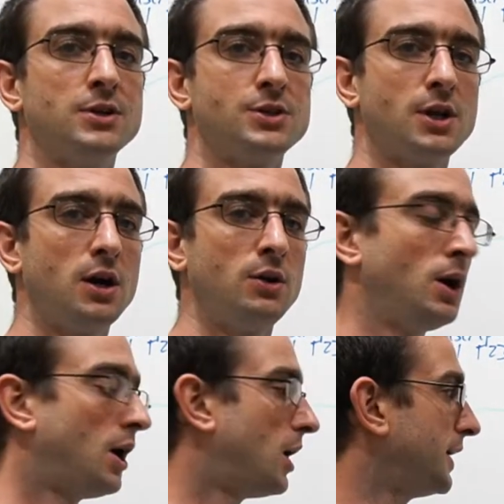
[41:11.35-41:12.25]
So
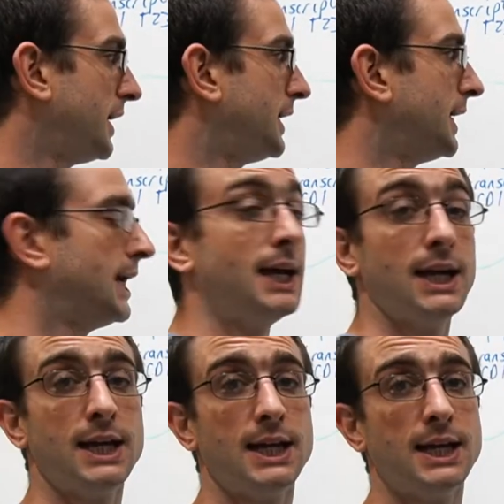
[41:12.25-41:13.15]
I need
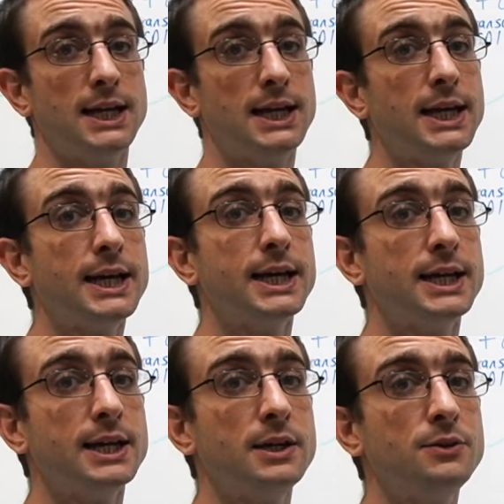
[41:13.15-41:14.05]

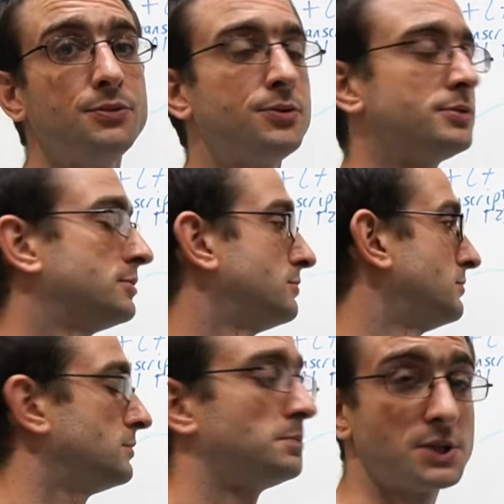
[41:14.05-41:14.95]
leave,
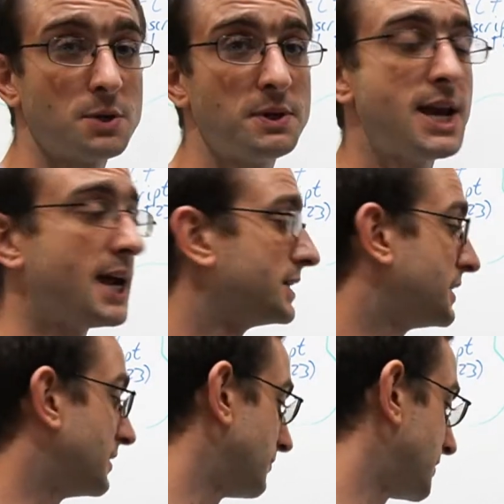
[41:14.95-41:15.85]
but it's going to be
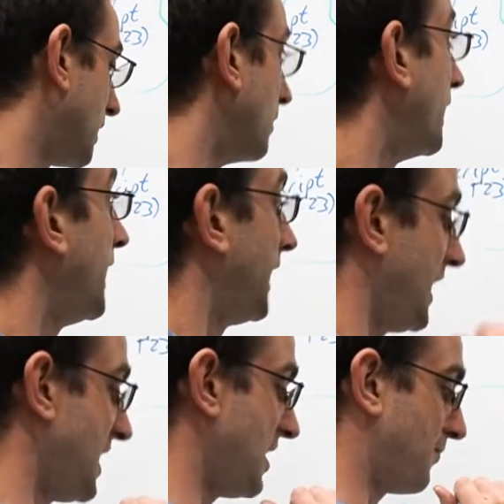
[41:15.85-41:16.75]
negative. So
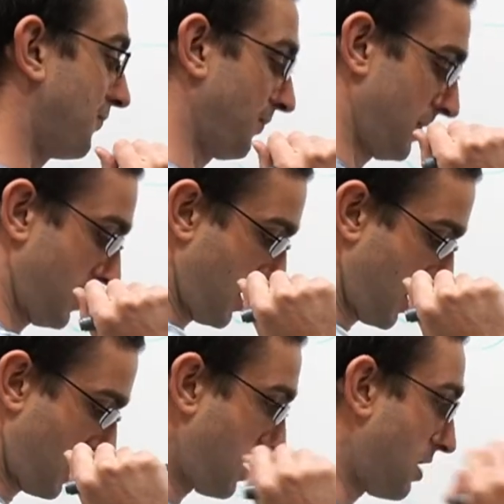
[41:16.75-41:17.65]
if
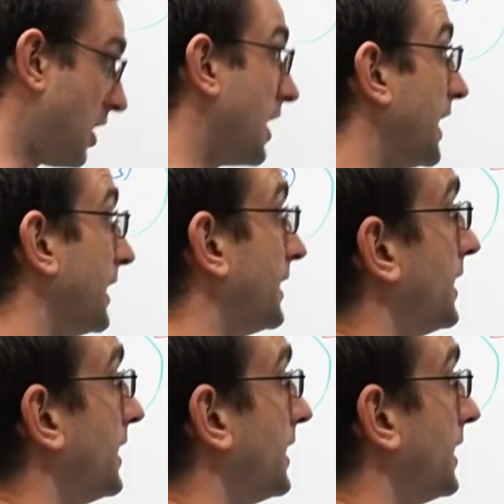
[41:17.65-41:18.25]
I,